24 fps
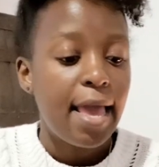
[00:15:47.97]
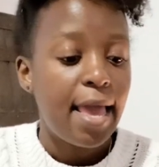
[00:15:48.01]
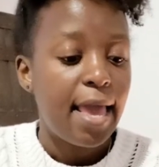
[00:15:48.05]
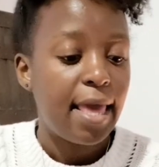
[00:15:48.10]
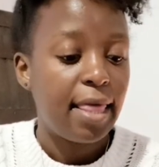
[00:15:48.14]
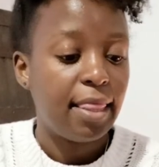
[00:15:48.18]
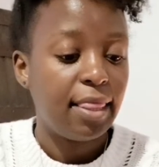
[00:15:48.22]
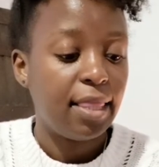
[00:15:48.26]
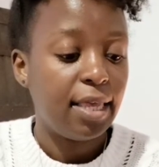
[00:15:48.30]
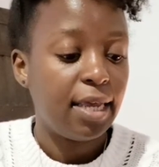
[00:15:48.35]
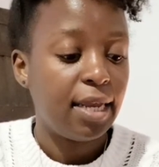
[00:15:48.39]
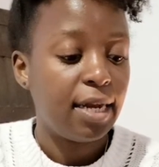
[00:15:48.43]

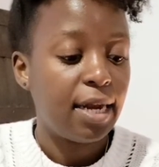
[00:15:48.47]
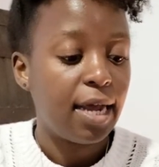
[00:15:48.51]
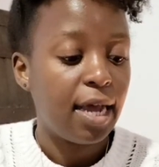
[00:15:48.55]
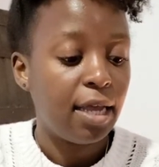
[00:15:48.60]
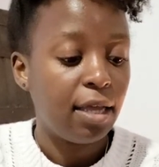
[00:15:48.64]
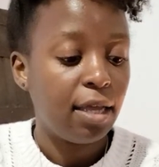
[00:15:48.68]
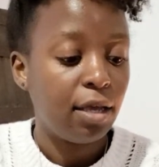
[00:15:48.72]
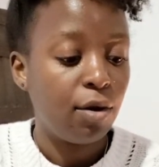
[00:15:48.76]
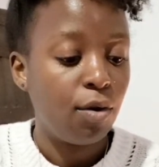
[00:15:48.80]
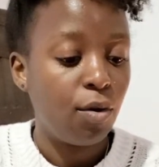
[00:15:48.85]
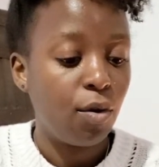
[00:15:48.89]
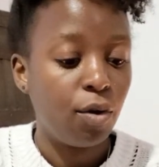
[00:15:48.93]
And then
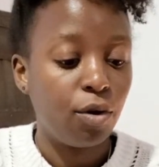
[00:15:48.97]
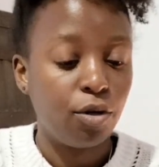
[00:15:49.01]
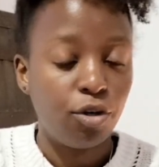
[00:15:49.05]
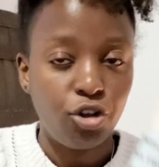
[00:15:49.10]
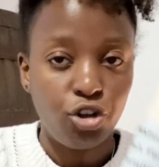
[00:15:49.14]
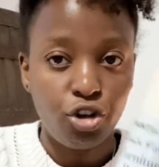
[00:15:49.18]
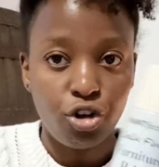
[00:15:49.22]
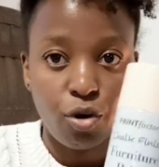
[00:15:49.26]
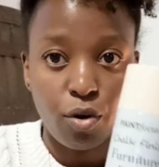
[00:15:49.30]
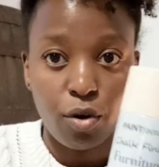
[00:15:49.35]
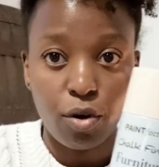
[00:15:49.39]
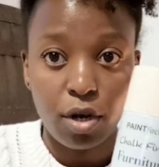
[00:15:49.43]
I got
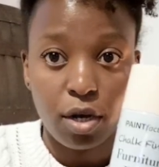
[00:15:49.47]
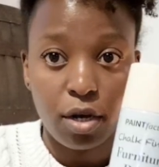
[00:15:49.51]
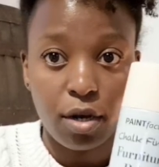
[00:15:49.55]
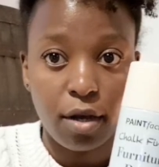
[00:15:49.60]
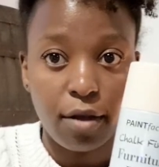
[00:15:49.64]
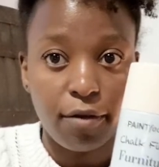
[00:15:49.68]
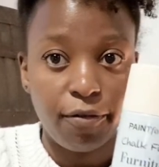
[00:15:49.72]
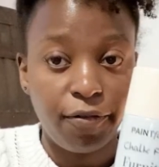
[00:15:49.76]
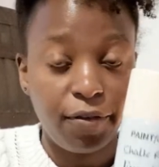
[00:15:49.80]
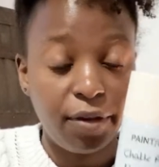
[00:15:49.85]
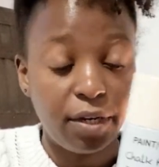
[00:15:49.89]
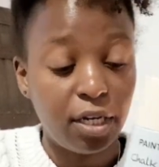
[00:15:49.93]
chalk
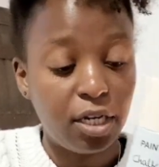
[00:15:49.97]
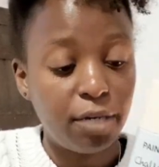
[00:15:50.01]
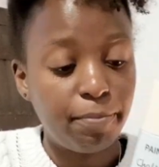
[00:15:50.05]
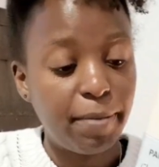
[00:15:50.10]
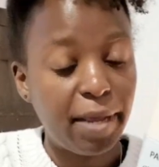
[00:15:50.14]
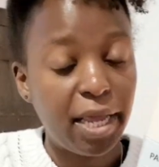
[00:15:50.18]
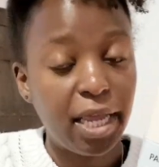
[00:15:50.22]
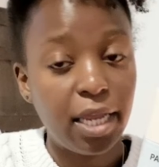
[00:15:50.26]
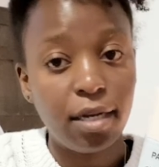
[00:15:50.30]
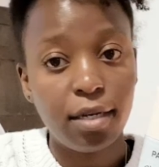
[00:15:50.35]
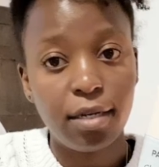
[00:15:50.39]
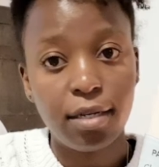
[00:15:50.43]
finish
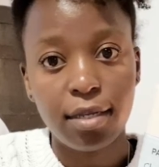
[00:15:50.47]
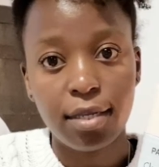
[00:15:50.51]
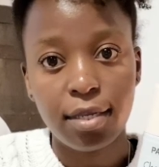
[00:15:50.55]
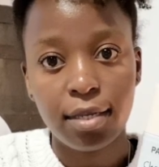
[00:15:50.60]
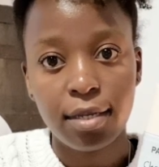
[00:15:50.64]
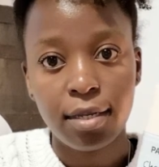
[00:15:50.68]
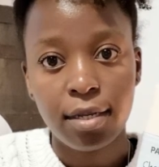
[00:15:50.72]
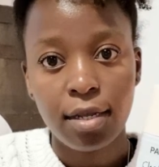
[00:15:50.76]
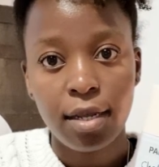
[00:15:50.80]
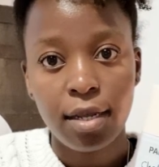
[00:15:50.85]
paint.